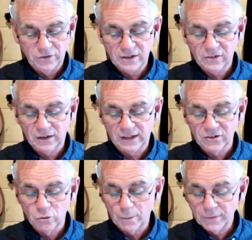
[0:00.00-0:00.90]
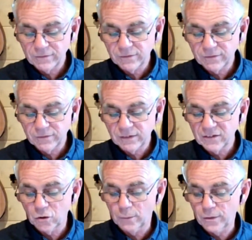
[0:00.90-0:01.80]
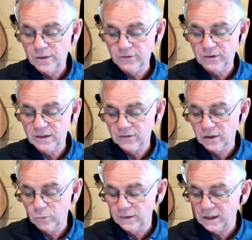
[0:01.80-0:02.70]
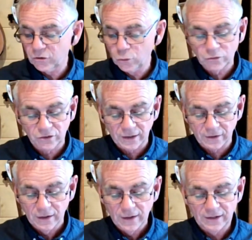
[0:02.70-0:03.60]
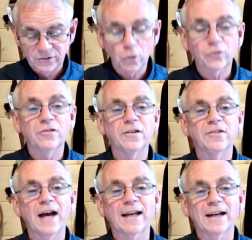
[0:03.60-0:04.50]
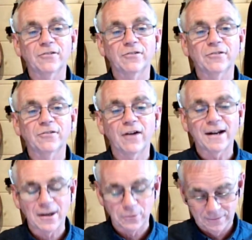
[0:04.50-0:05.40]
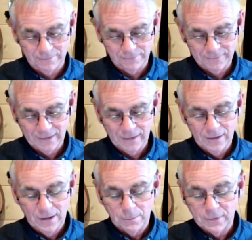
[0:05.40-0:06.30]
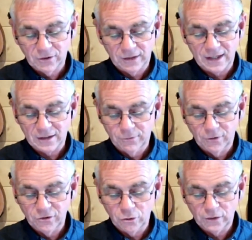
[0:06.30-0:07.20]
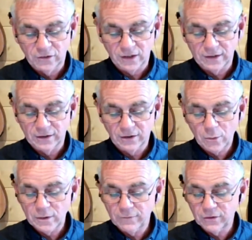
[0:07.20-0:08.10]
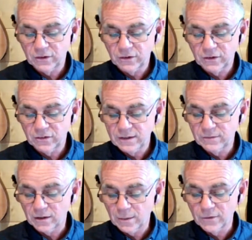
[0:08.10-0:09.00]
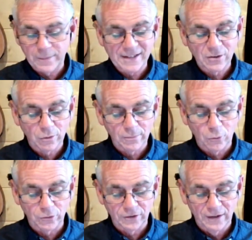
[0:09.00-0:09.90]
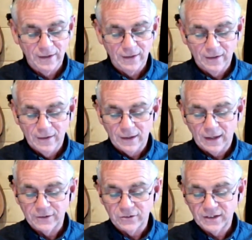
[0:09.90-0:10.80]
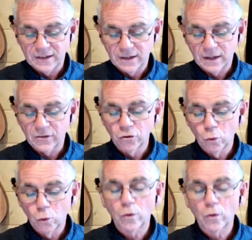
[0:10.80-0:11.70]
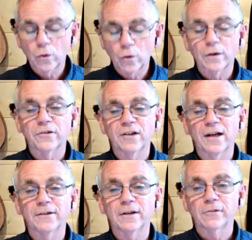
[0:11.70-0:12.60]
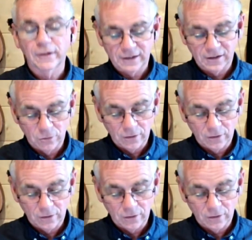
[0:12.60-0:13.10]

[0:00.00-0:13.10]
Proceedings in Glasgow were briefly stopped on Thursday yesterday when the accused said his oxygen tank had run out. Ms. Clark, prosecuting, said the Crown have received a number of medical reports and state there is no concern related